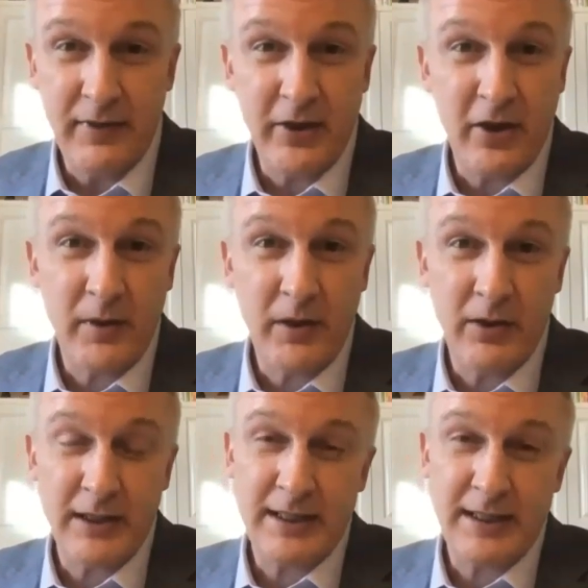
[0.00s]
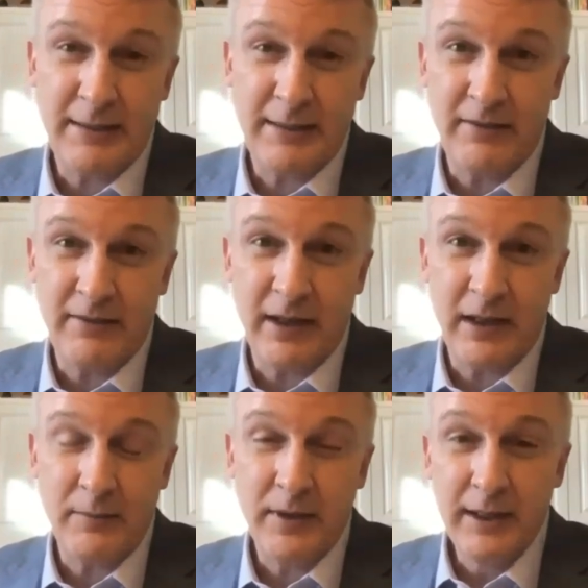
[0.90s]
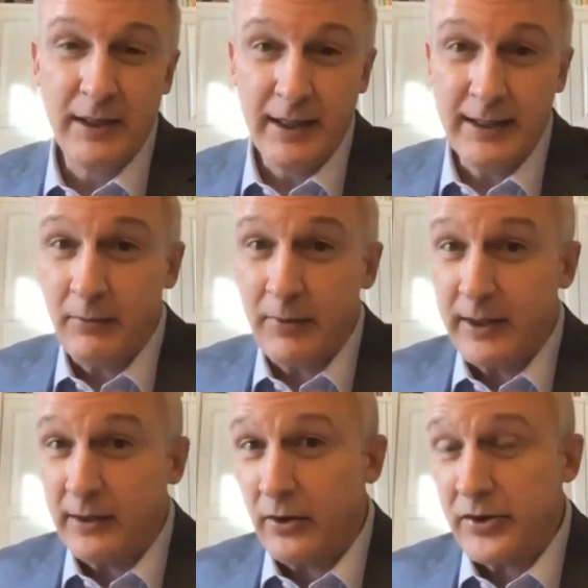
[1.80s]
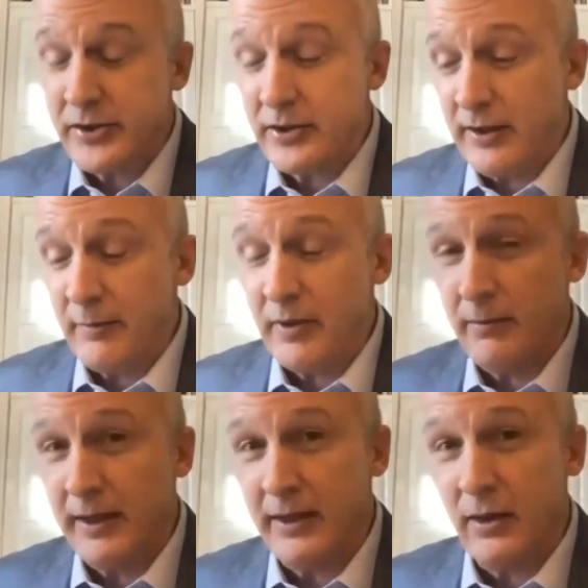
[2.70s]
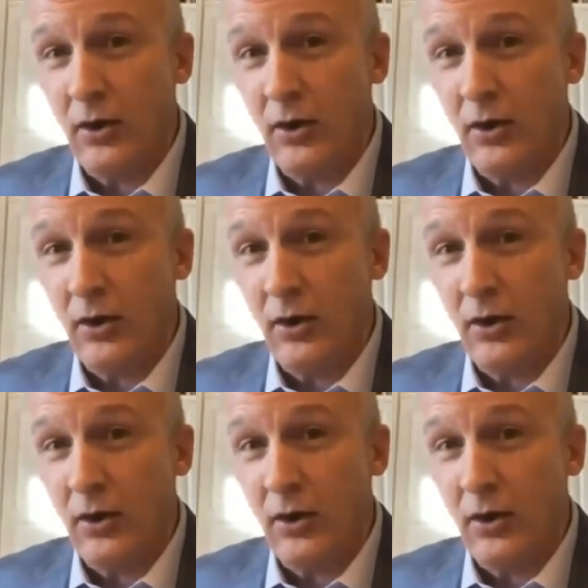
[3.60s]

therapeutics that need to be developed. And then we can also implement